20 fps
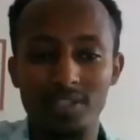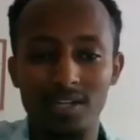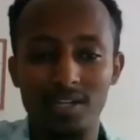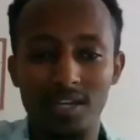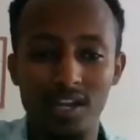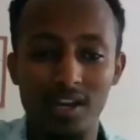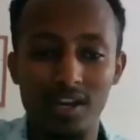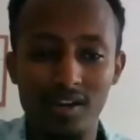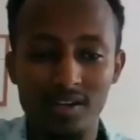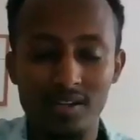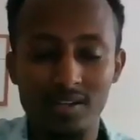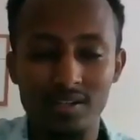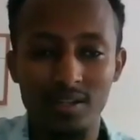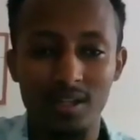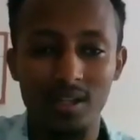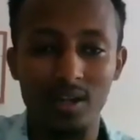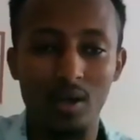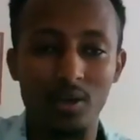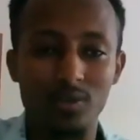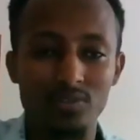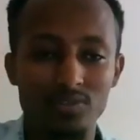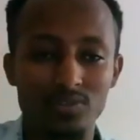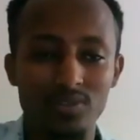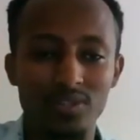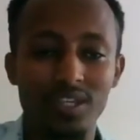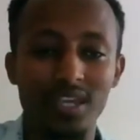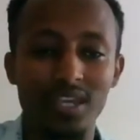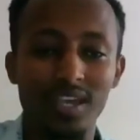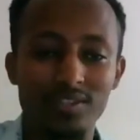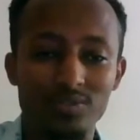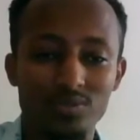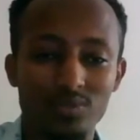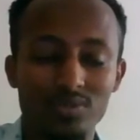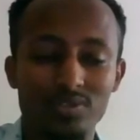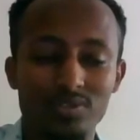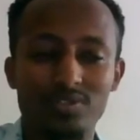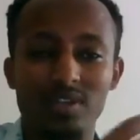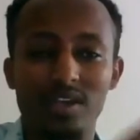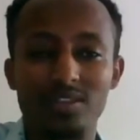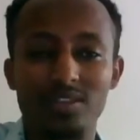people need to learn and also
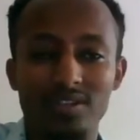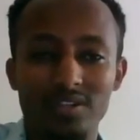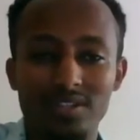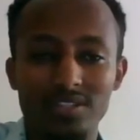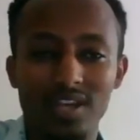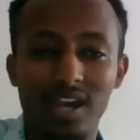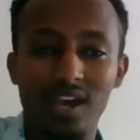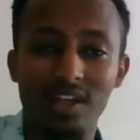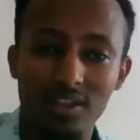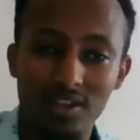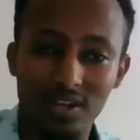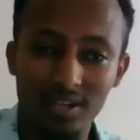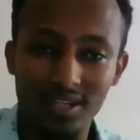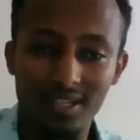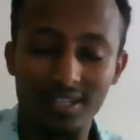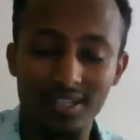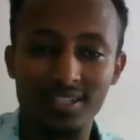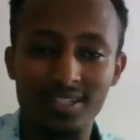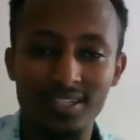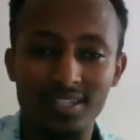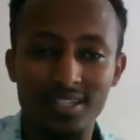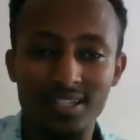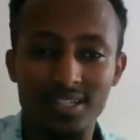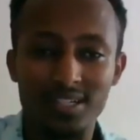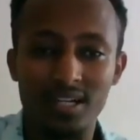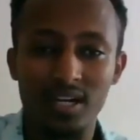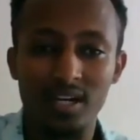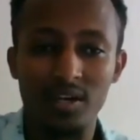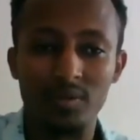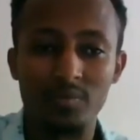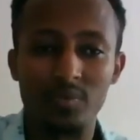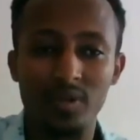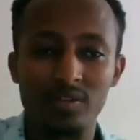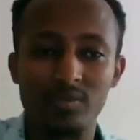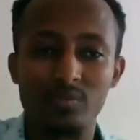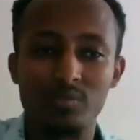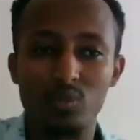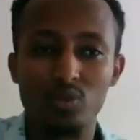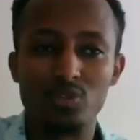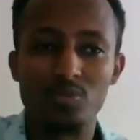engage with each other in dialogue, and
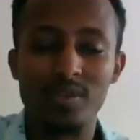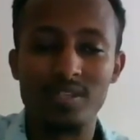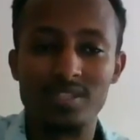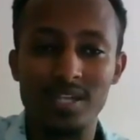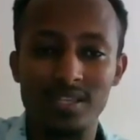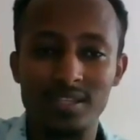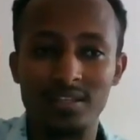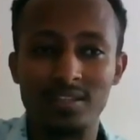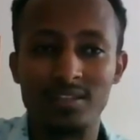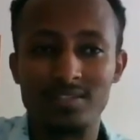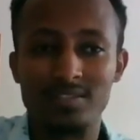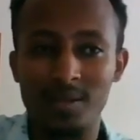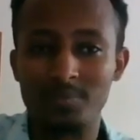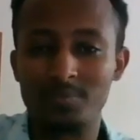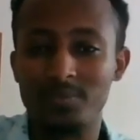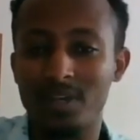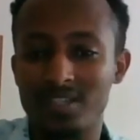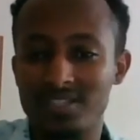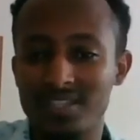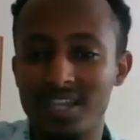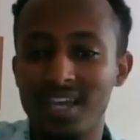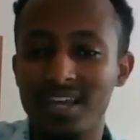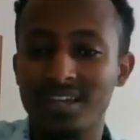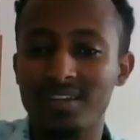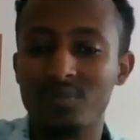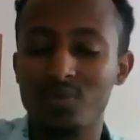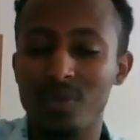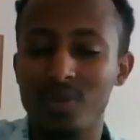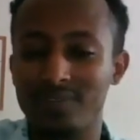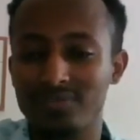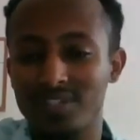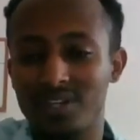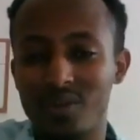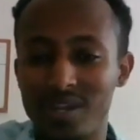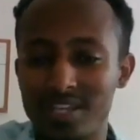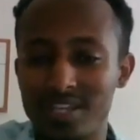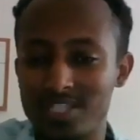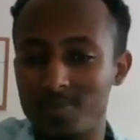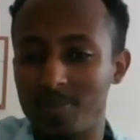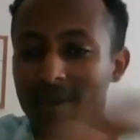which means I think to some extent we have to
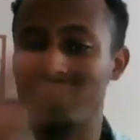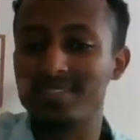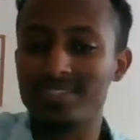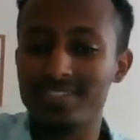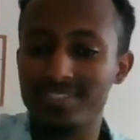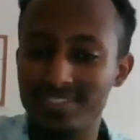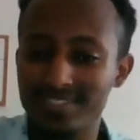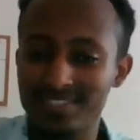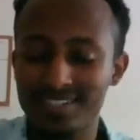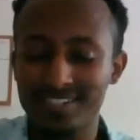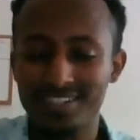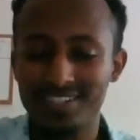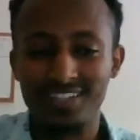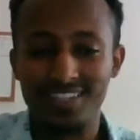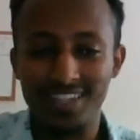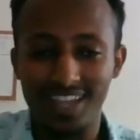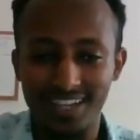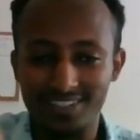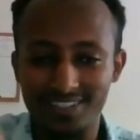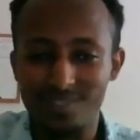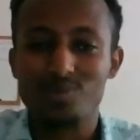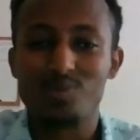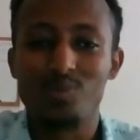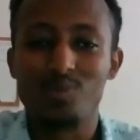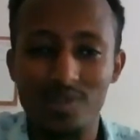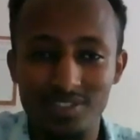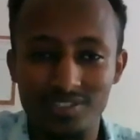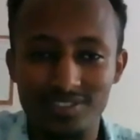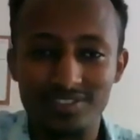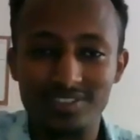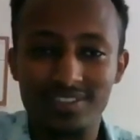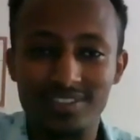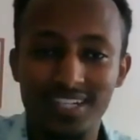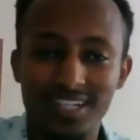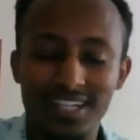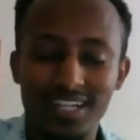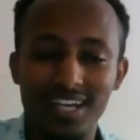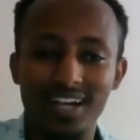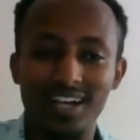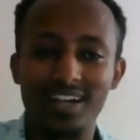create spaces like this one
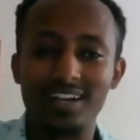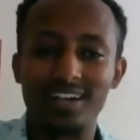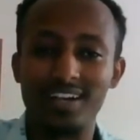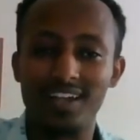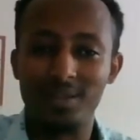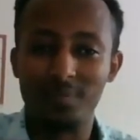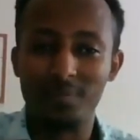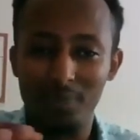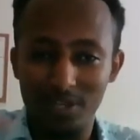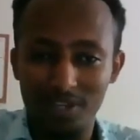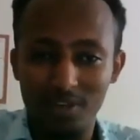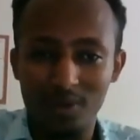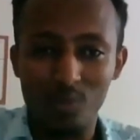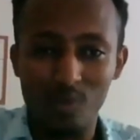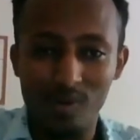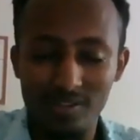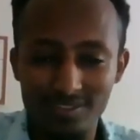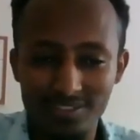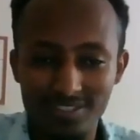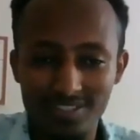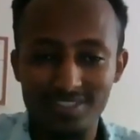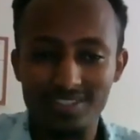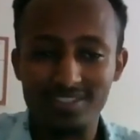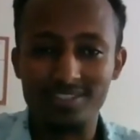and bigger ones